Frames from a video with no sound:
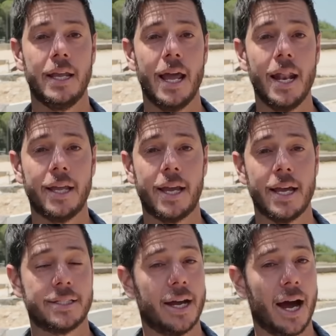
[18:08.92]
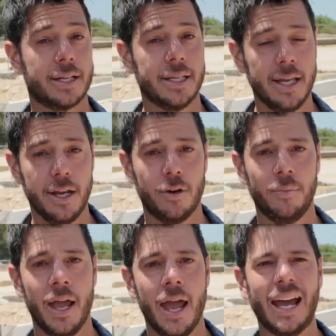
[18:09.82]
In any case, guys, here
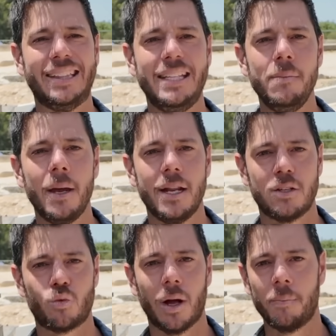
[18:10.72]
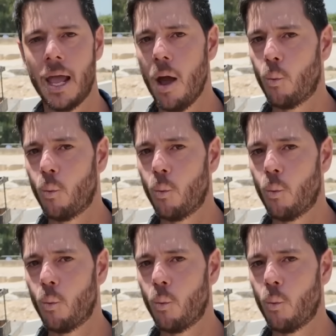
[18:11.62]
at TBN Israel,